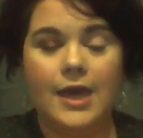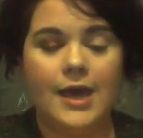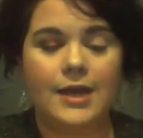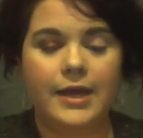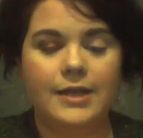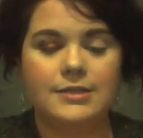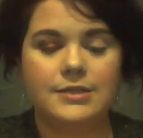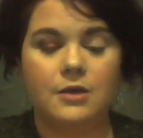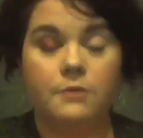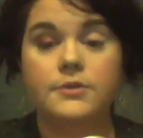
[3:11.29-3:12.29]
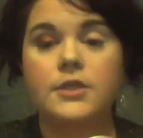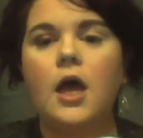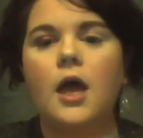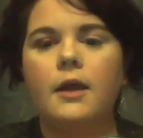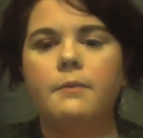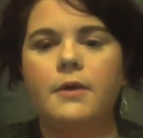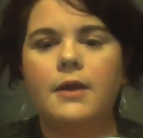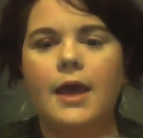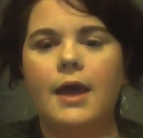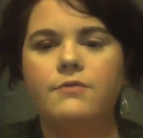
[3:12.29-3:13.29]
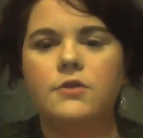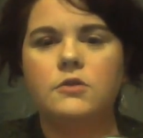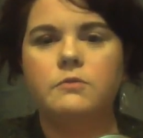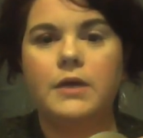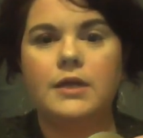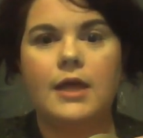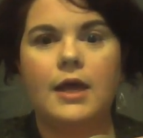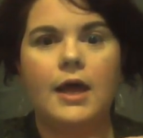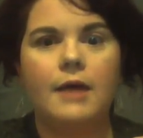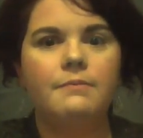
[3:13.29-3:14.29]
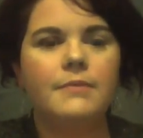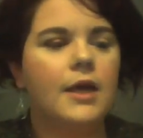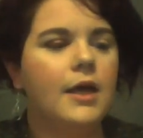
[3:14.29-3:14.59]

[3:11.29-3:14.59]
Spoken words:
Again, it's almost gone. I'm going to have to pick that up.